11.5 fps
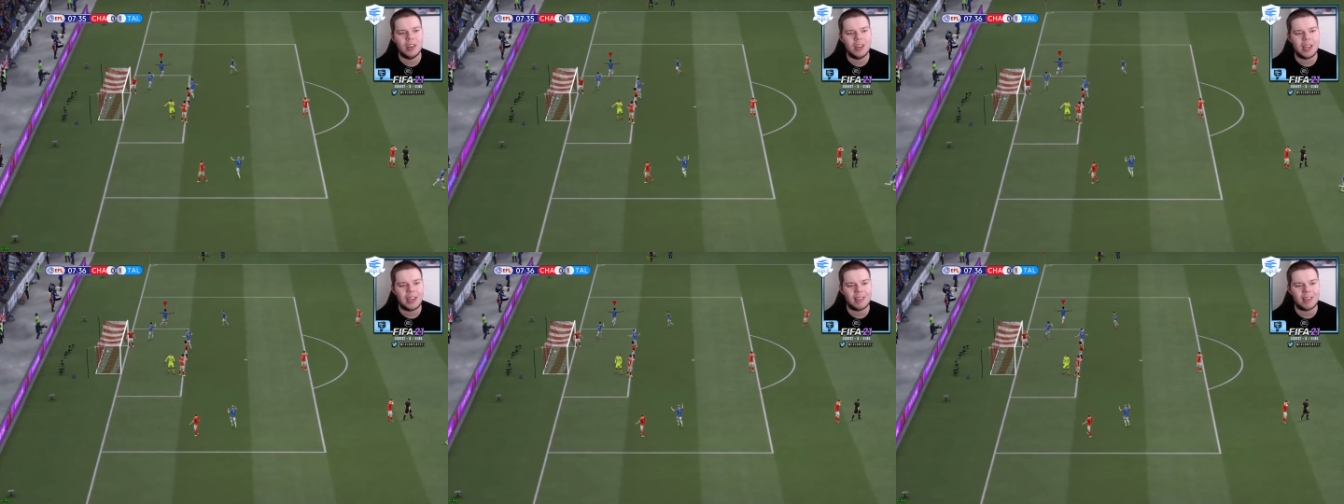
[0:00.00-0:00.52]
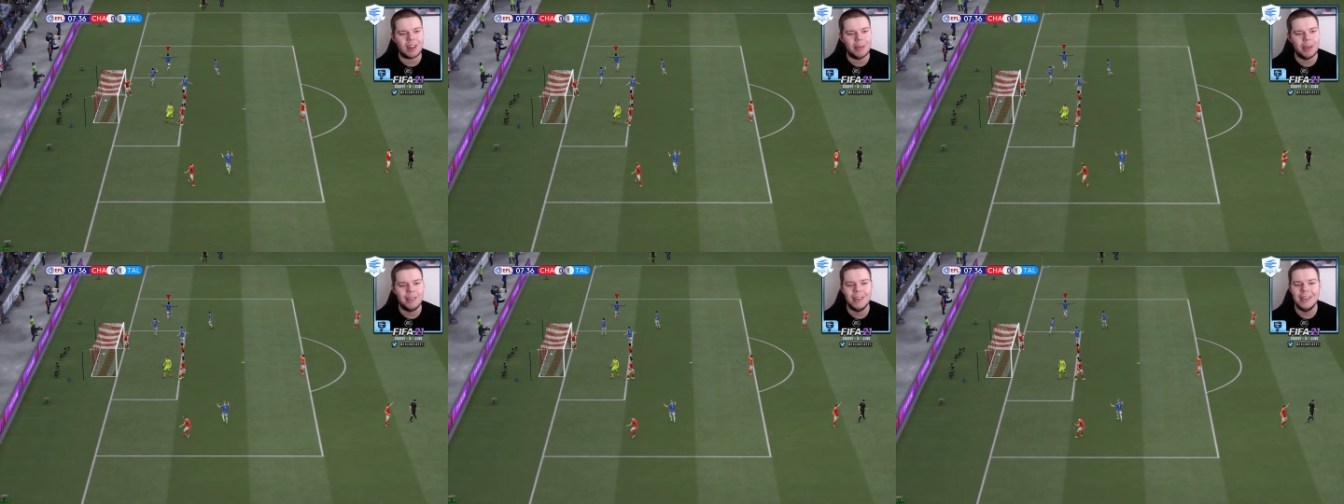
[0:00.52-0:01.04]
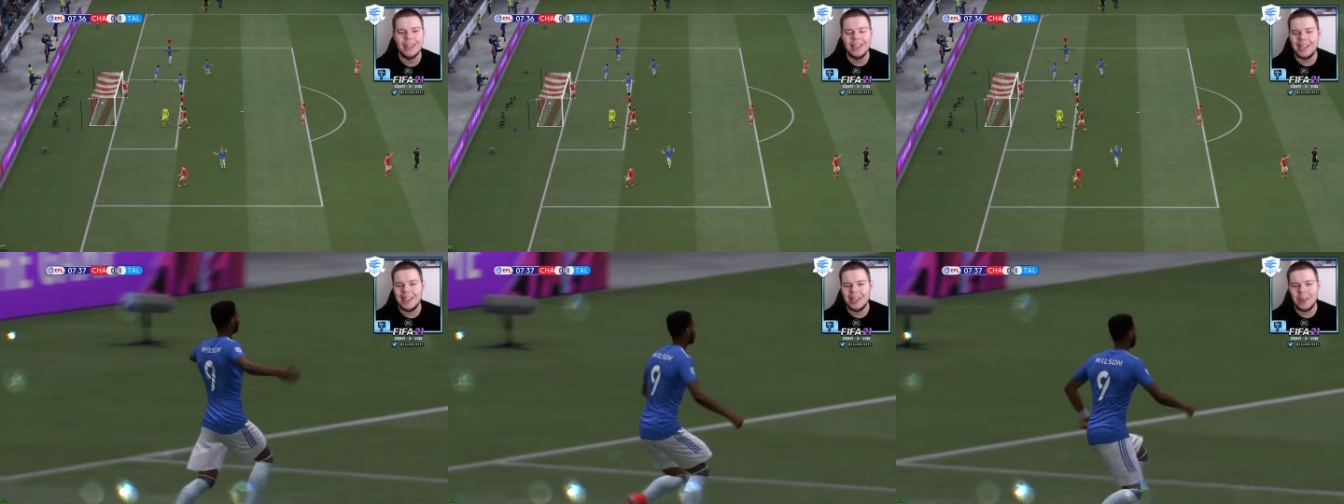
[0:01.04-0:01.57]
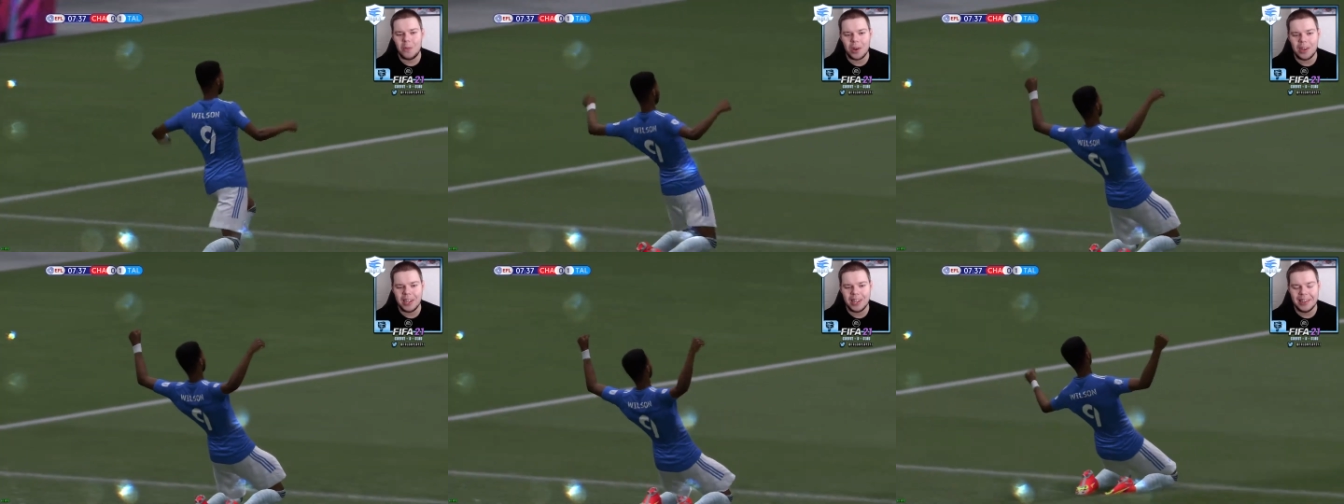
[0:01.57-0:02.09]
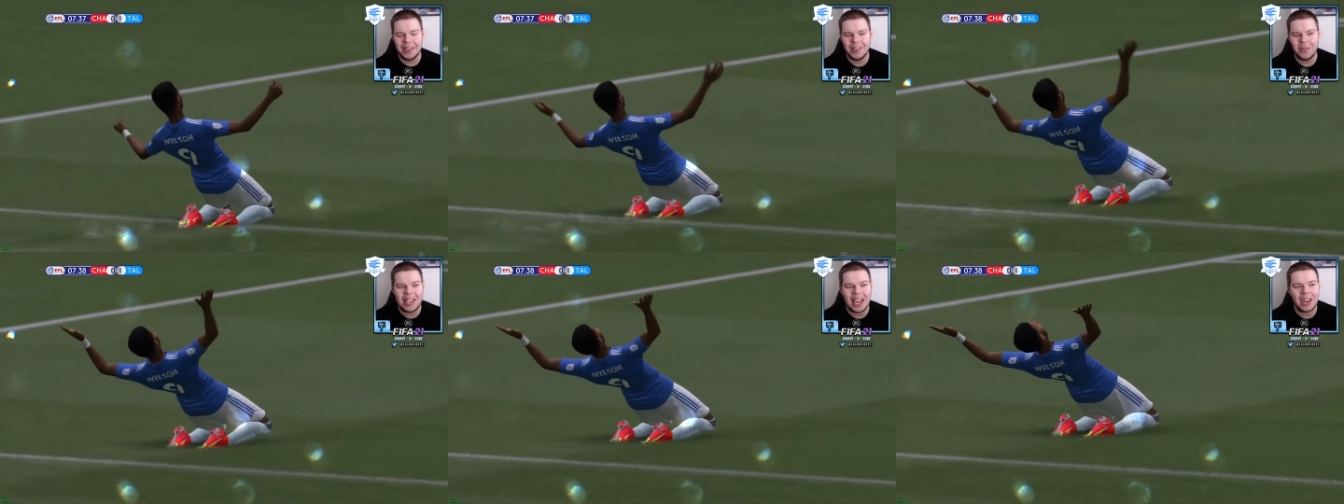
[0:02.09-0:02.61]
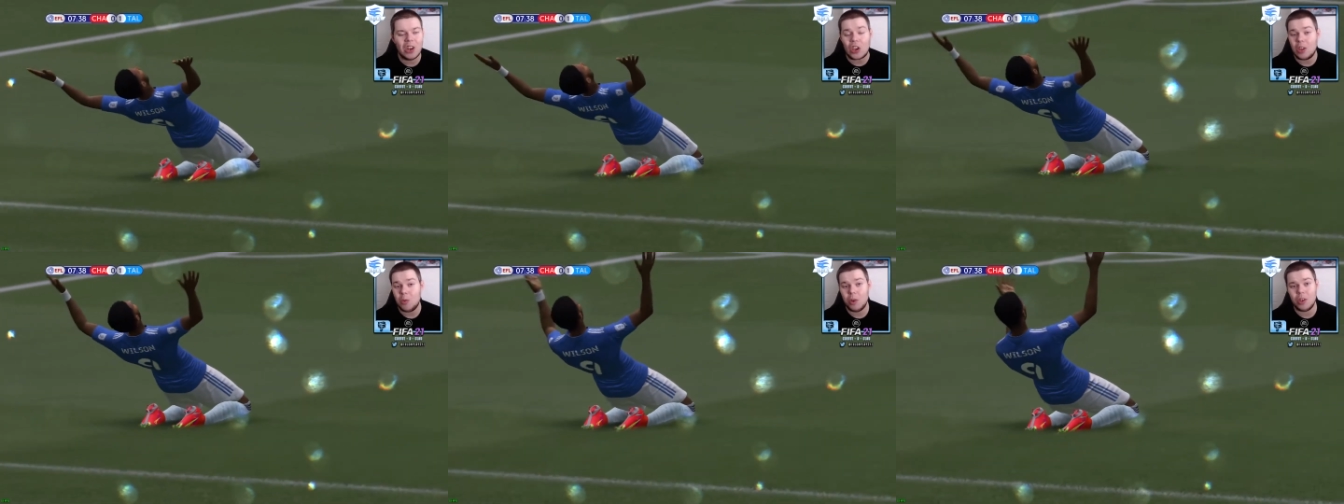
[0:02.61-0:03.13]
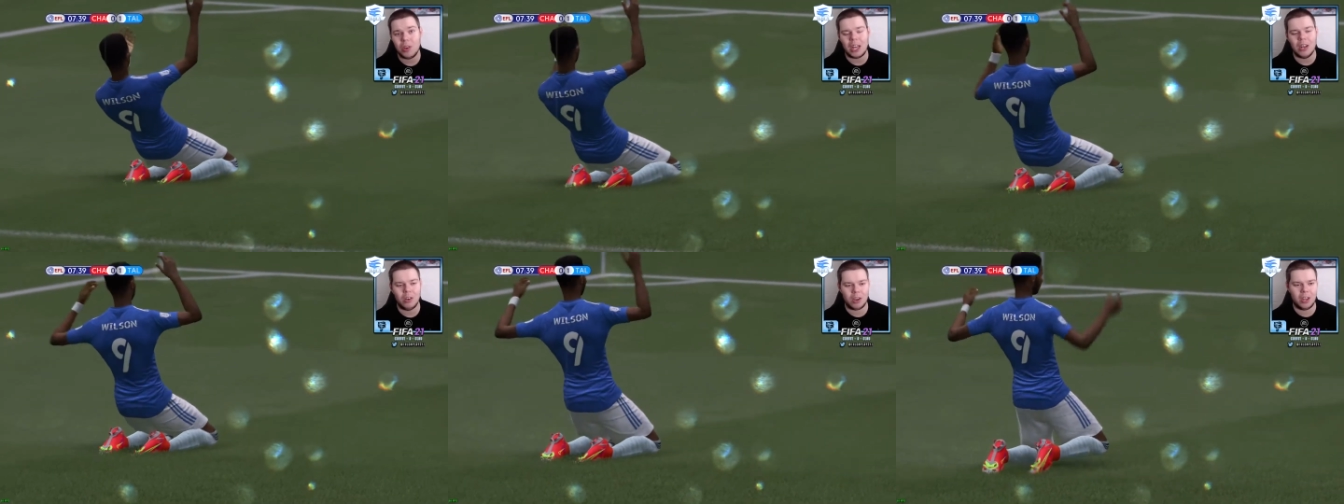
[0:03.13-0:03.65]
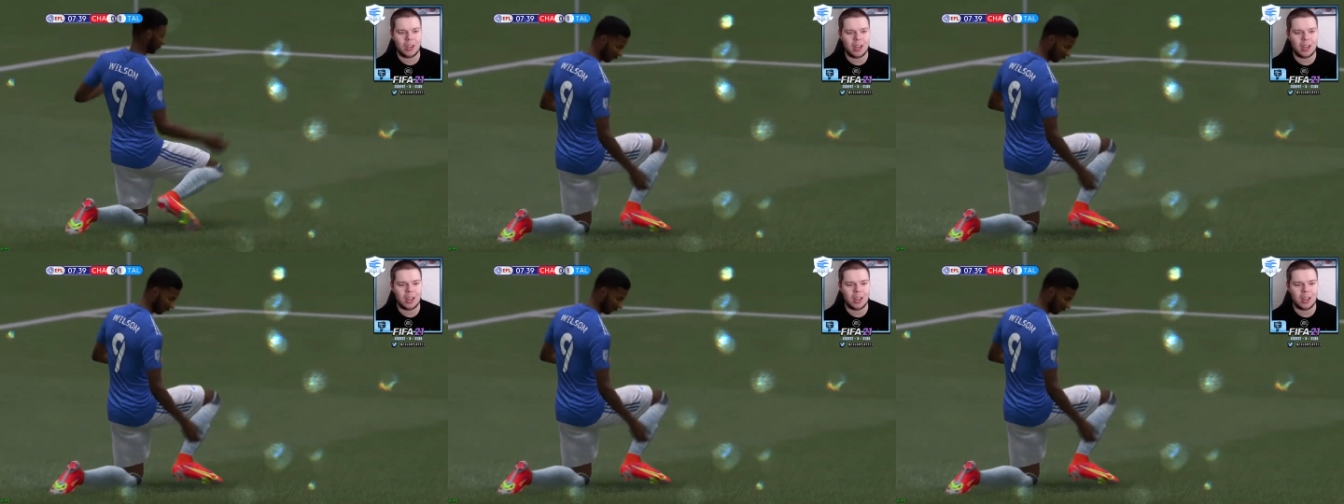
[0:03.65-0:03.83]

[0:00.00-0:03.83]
Ladies and gentlemen, 1-0. We get lucky. We do get lucky.